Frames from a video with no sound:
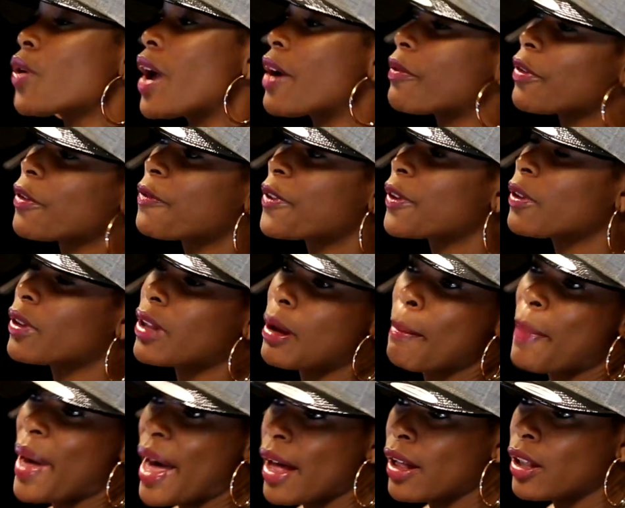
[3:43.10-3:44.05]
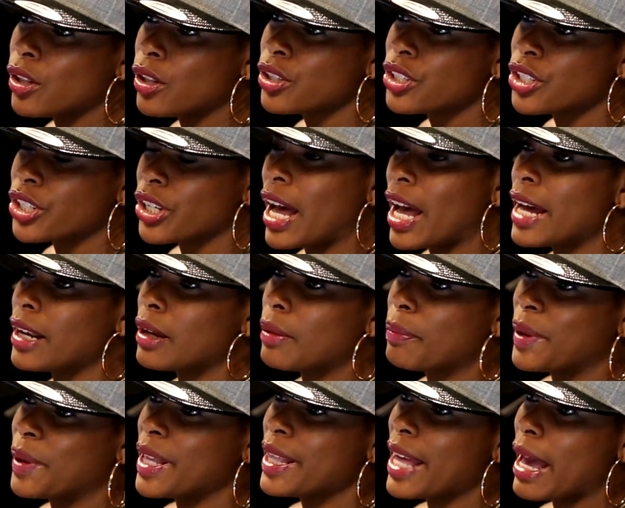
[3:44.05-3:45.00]
you ever feel compelled to kind
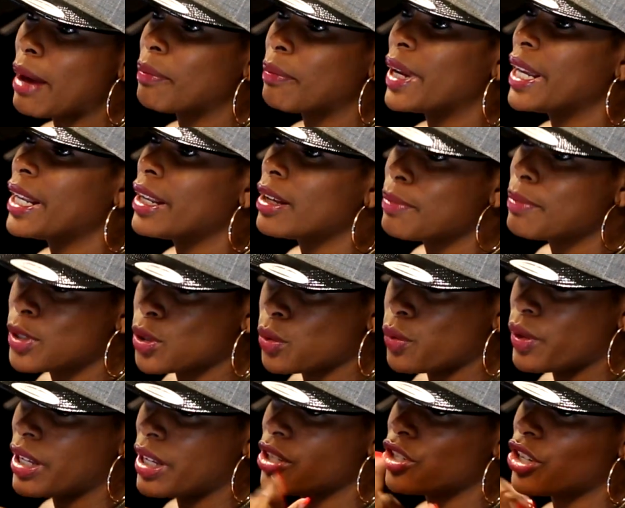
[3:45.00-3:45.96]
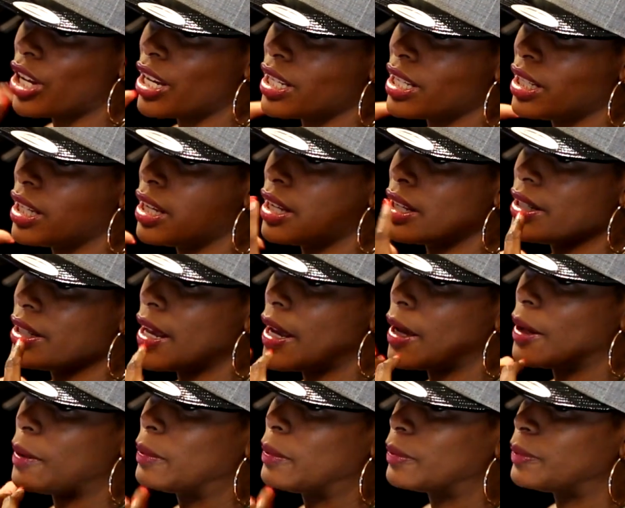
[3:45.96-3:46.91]
of be that median between Jay-Z and
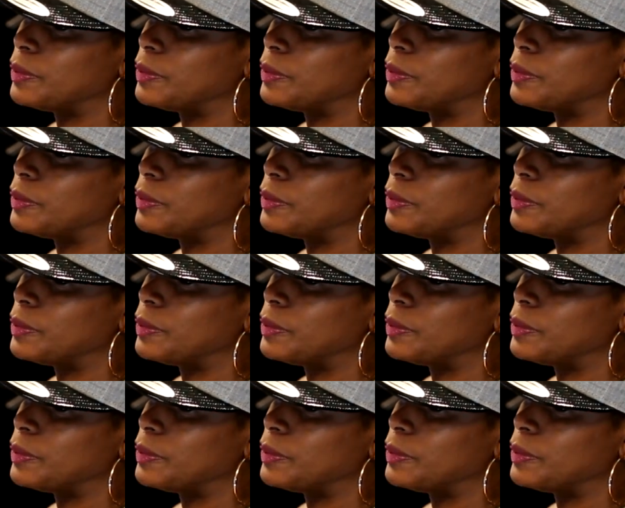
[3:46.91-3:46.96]
Dame?